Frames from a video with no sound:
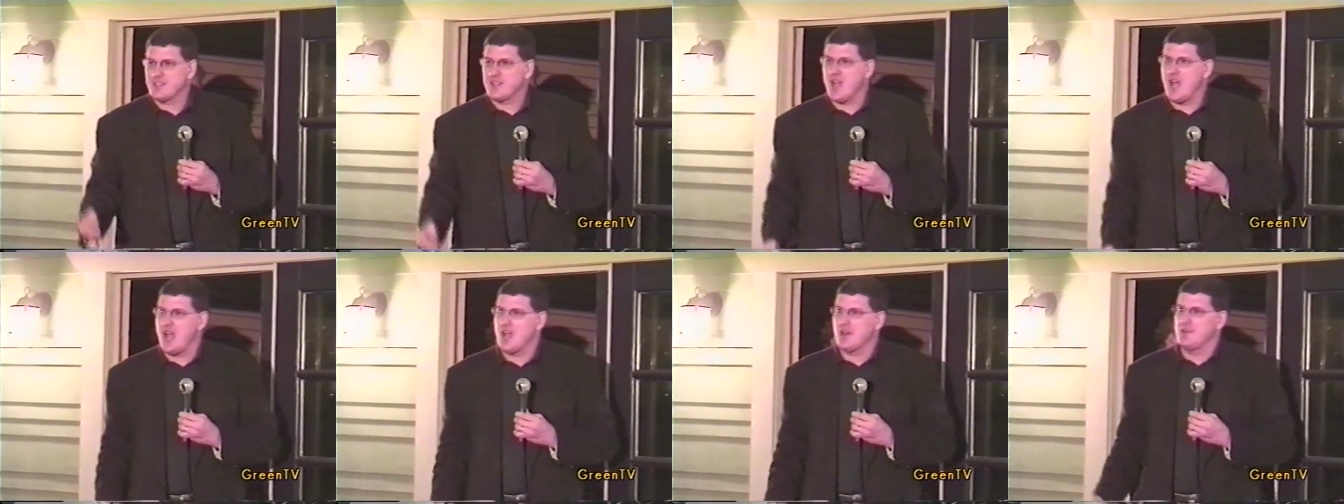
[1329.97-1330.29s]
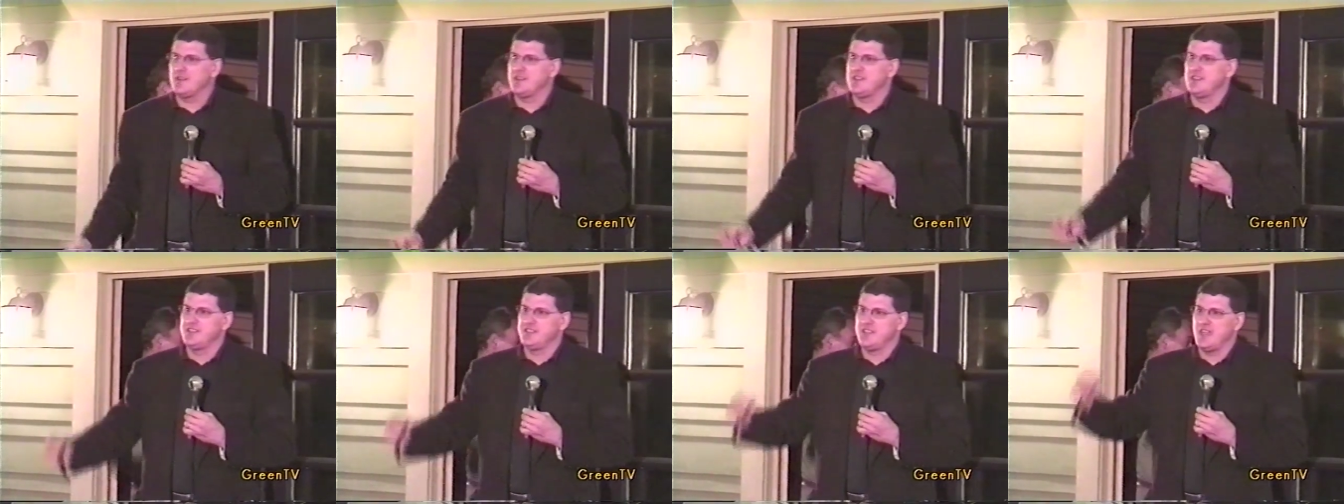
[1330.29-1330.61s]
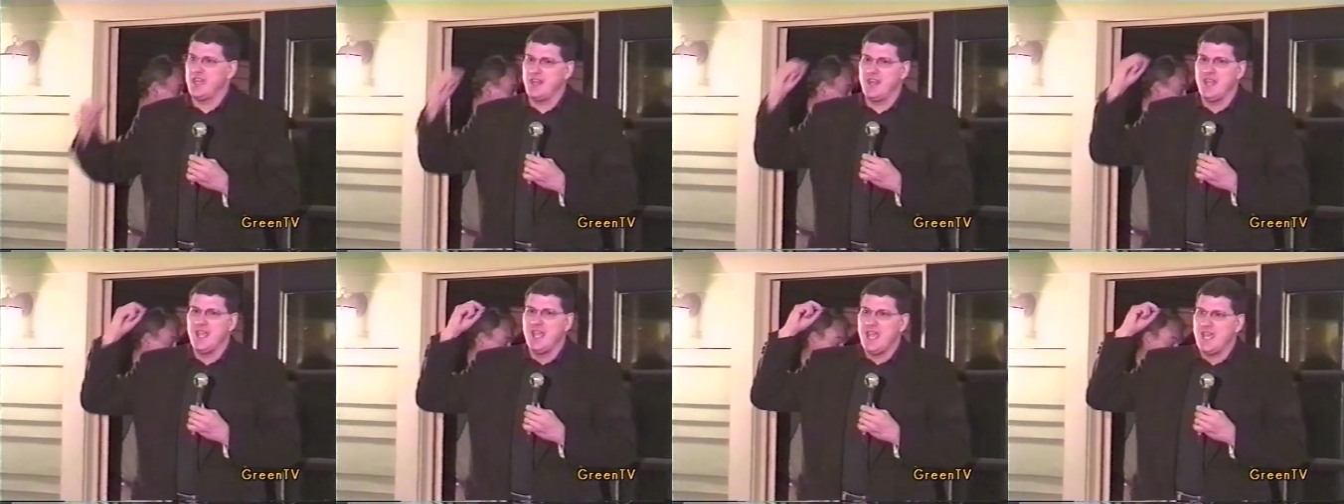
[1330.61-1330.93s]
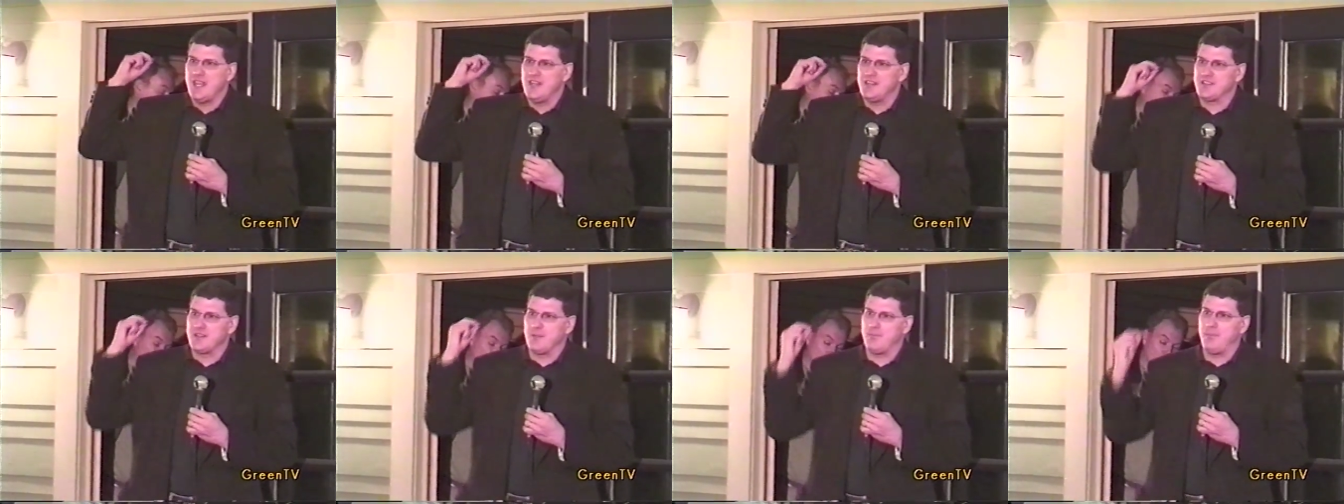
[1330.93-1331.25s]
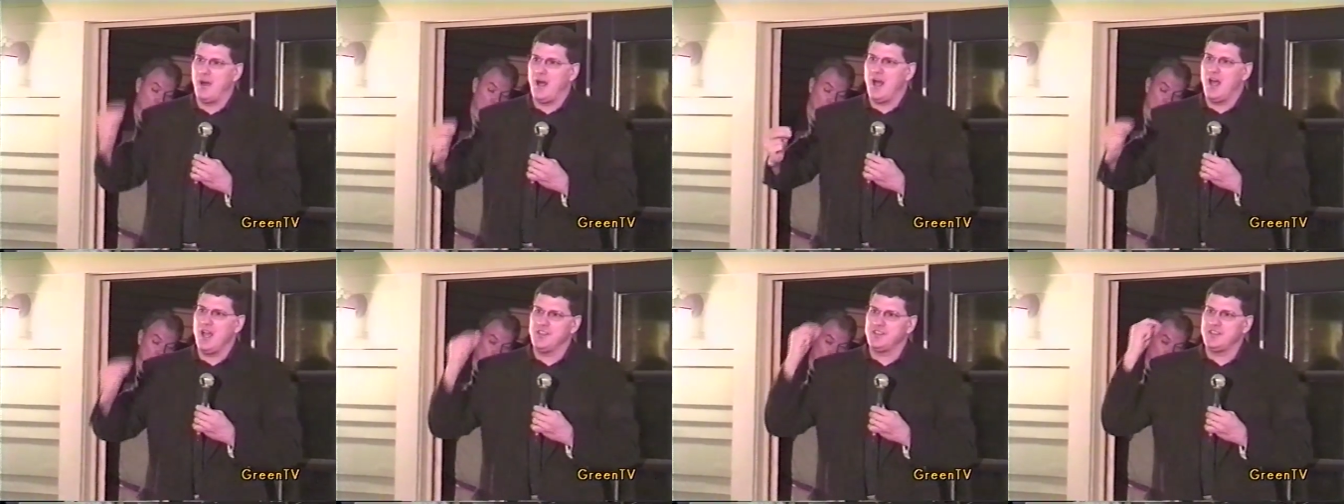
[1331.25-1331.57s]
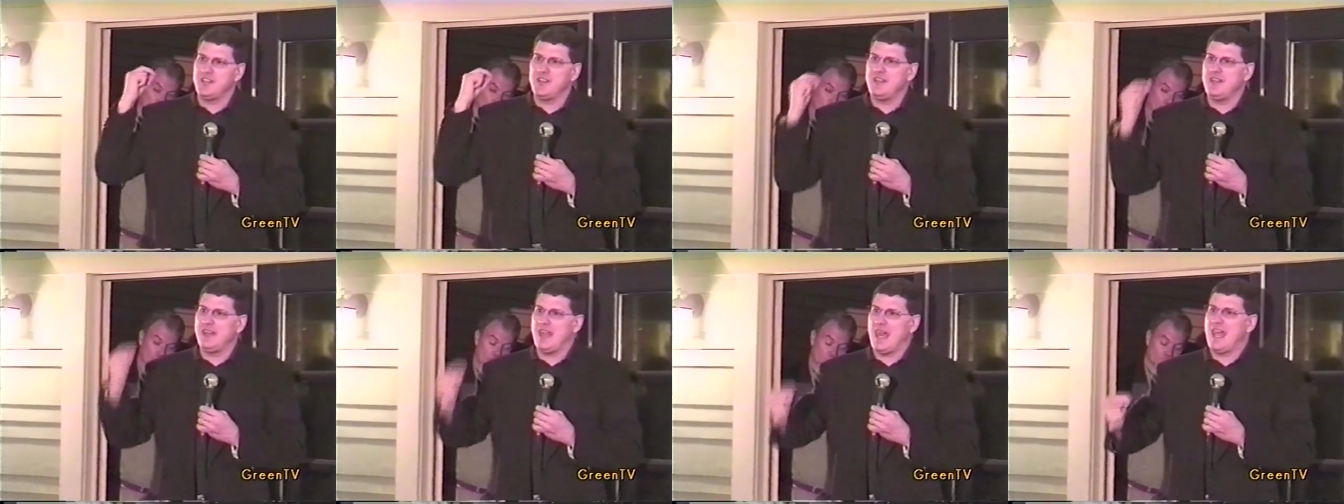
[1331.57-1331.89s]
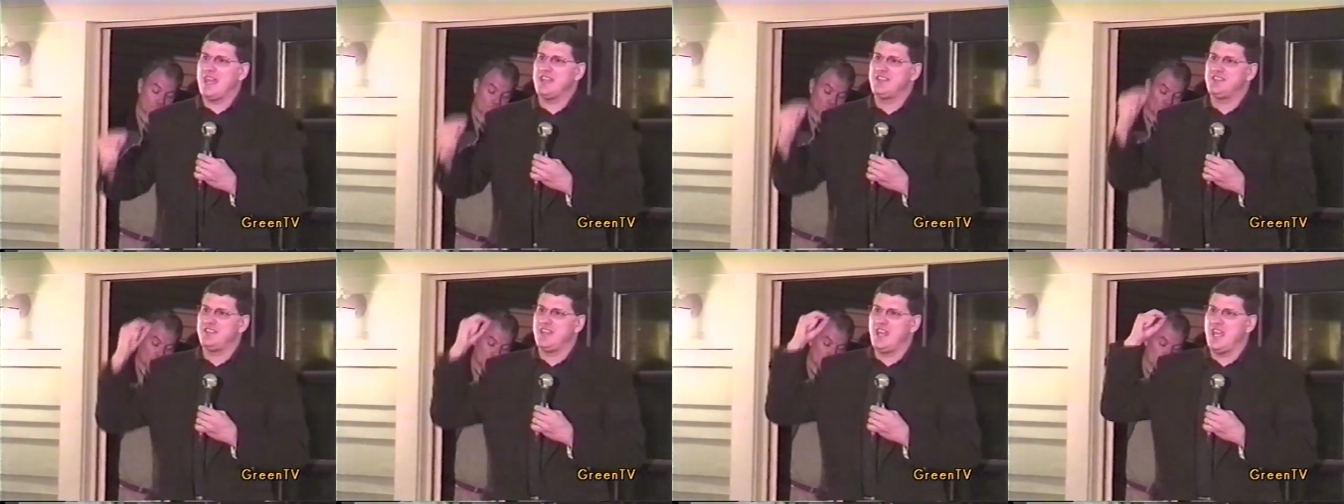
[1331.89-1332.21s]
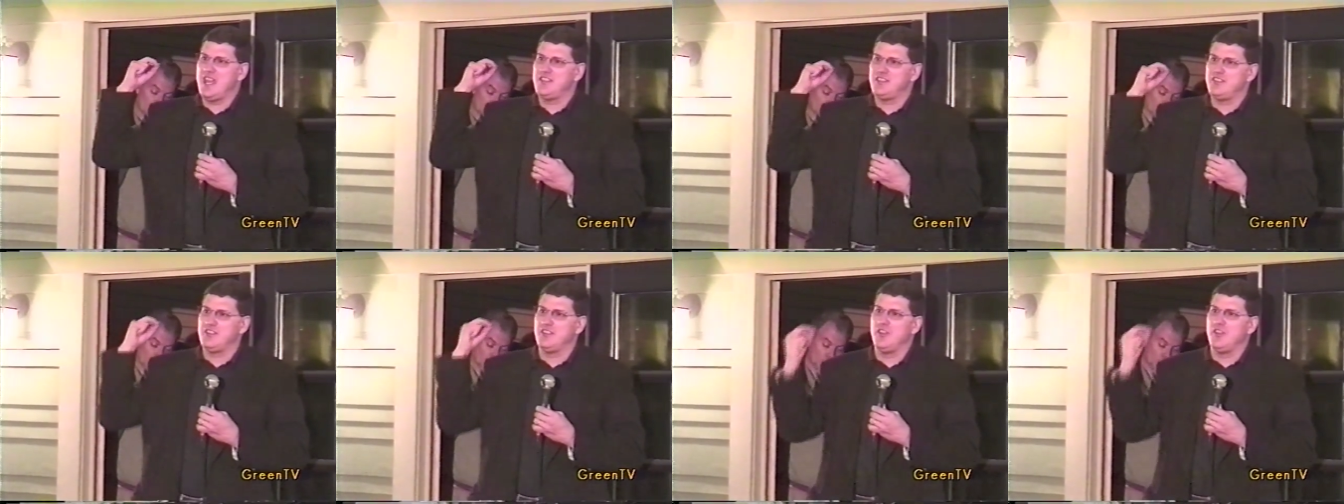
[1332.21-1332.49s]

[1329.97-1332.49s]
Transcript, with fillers: Congress and said, It is the policy of the United States